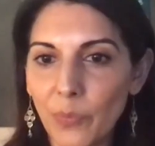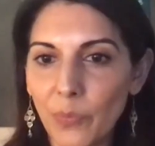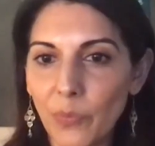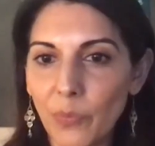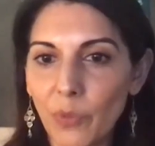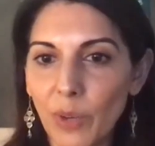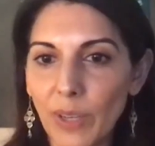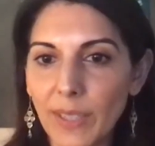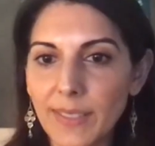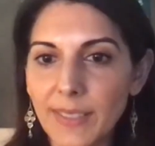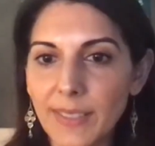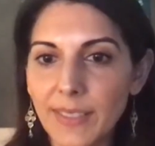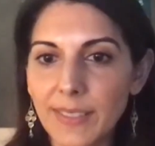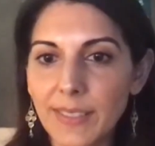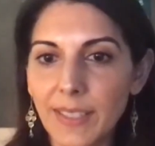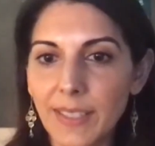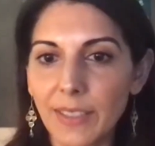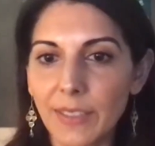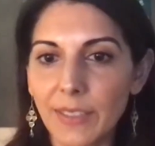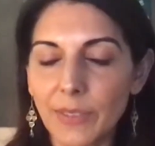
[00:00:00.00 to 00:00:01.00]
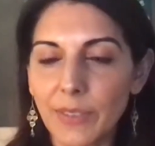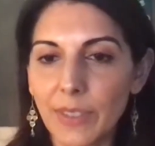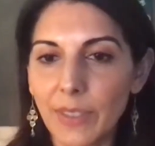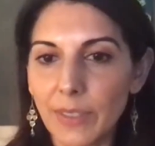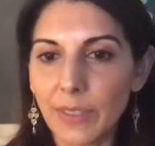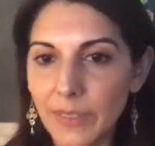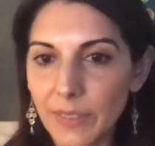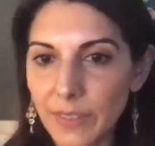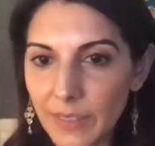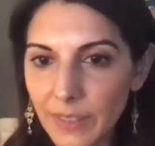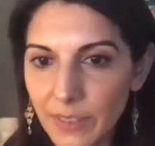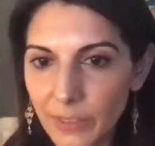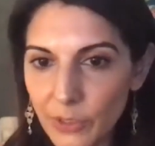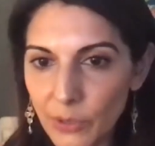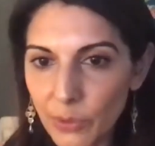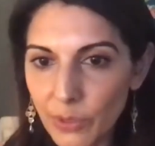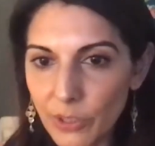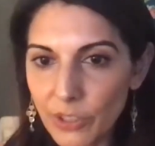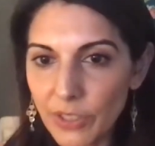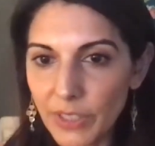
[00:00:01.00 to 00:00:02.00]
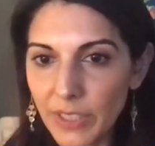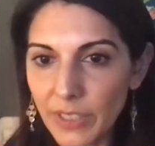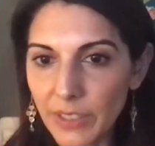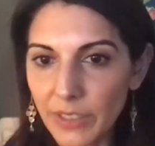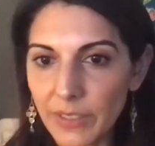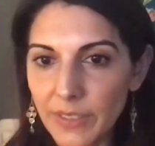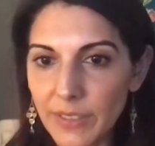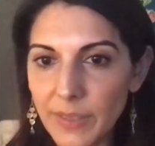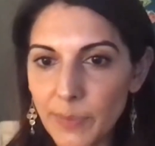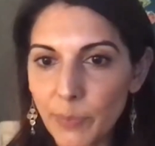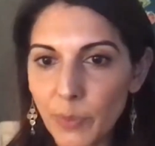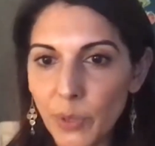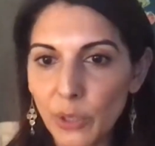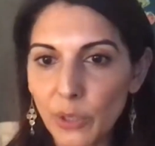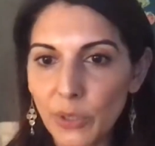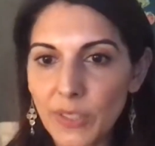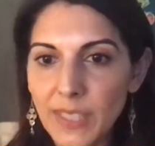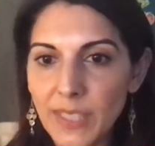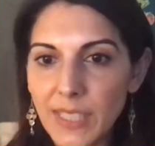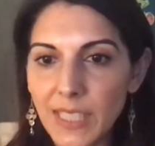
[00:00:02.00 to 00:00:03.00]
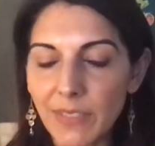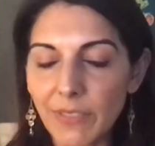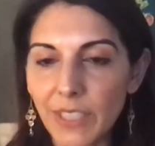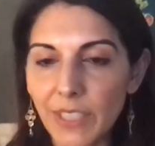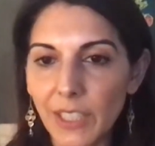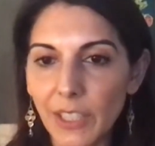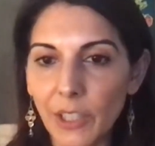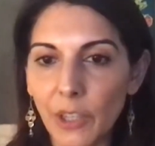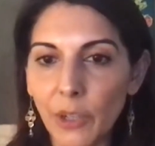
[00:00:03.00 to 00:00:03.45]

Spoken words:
Roxanne's, there's a question here. Is pure stevia